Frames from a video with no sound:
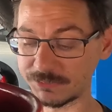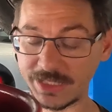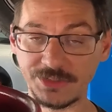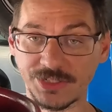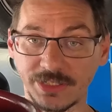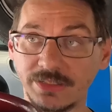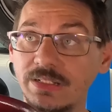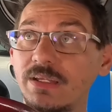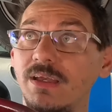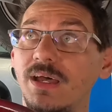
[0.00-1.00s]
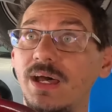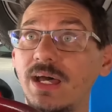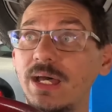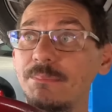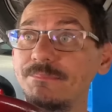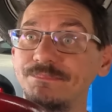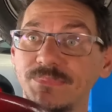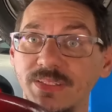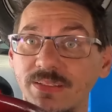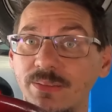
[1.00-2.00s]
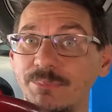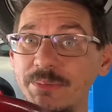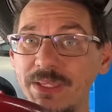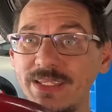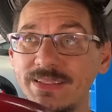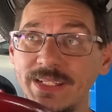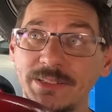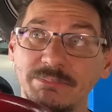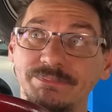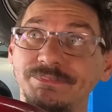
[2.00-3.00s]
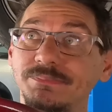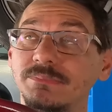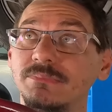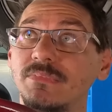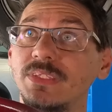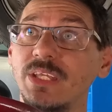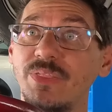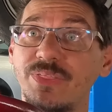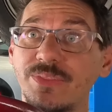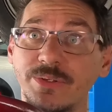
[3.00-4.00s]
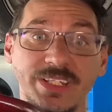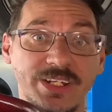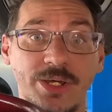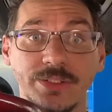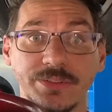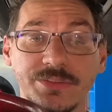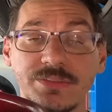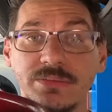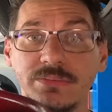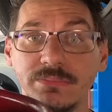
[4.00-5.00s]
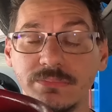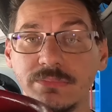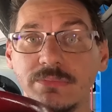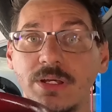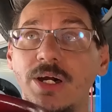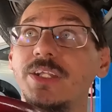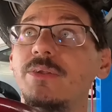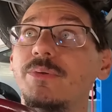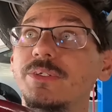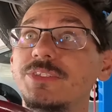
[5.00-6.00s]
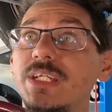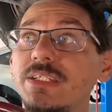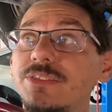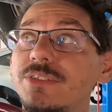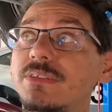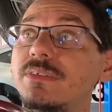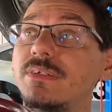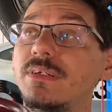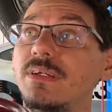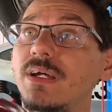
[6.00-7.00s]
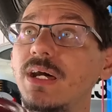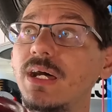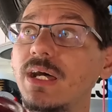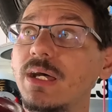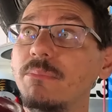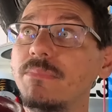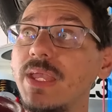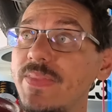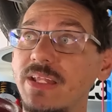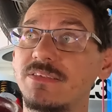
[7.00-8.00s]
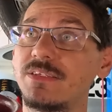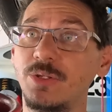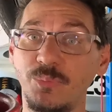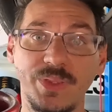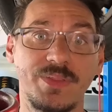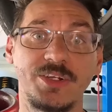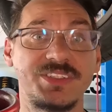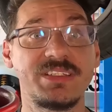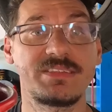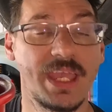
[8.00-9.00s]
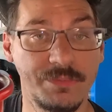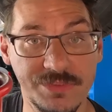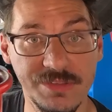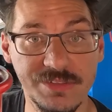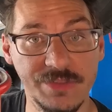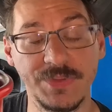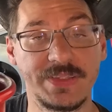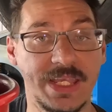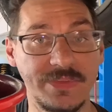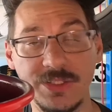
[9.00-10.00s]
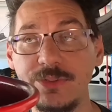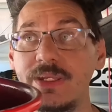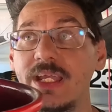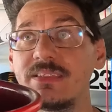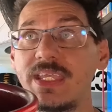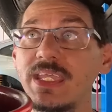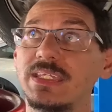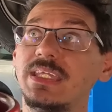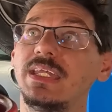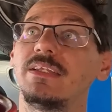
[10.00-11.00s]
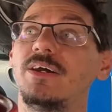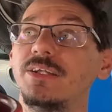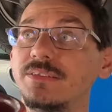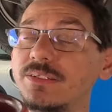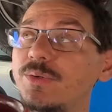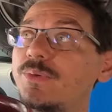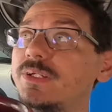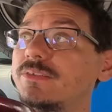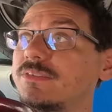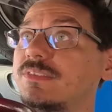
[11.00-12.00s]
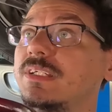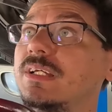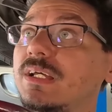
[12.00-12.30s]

Ranger, we make like $30 on an oil change. And that's, with our discounts and stuff like that you guys can't get on oils.